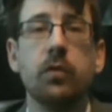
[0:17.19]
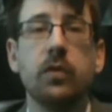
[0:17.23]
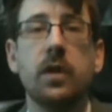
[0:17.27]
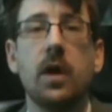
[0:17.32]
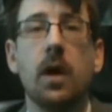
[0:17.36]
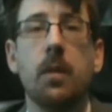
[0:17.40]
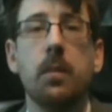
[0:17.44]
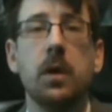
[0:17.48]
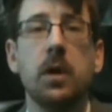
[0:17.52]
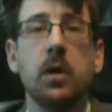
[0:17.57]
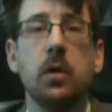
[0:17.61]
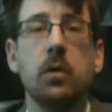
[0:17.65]

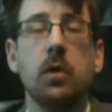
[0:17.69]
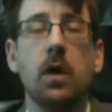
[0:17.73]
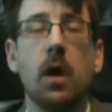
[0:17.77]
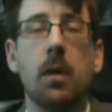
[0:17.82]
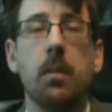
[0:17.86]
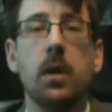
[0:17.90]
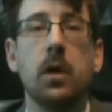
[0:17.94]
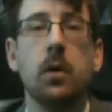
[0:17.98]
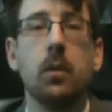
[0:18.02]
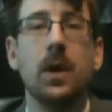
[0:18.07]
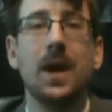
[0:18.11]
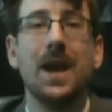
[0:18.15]

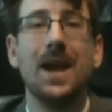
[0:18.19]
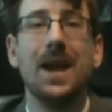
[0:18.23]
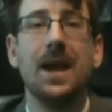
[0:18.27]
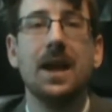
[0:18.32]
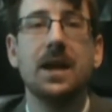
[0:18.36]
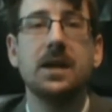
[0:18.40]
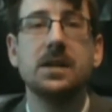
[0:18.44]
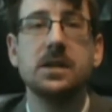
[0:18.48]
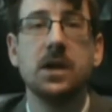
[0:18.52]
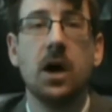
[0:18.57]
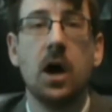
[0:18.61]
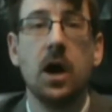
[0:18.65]
WWE
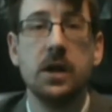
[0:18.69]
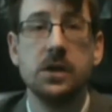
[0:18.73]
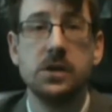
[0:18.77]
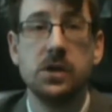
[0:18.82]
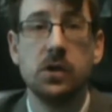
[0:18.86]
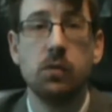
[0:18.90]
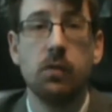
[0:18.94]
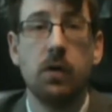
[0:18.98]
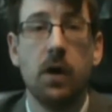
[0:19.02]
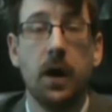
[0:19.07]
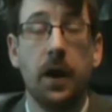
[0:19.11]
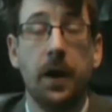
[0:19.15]

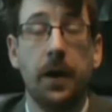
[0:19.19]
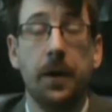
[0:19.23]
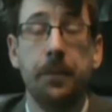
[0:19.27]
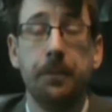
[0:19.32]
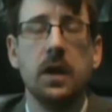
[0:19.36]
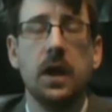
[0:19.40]
title run.